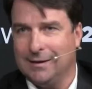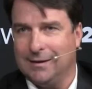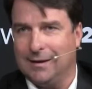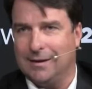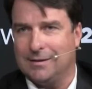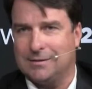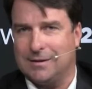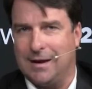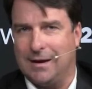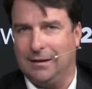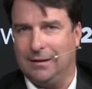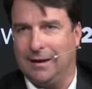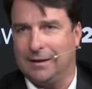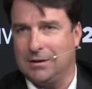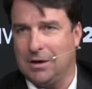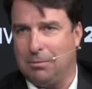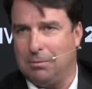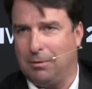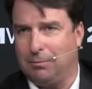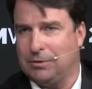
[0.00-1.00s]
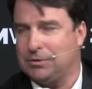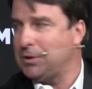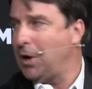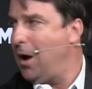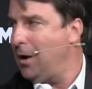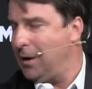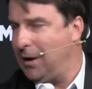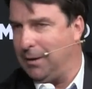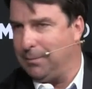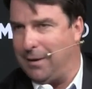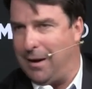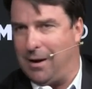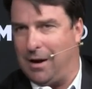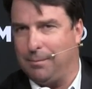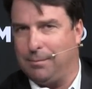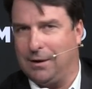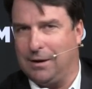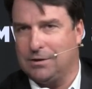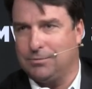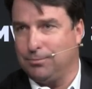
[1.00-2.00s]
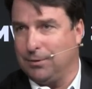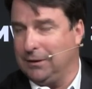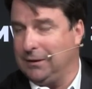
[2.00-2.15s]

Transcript: it's kind of like no one was talking about it, but it's mm-hmm.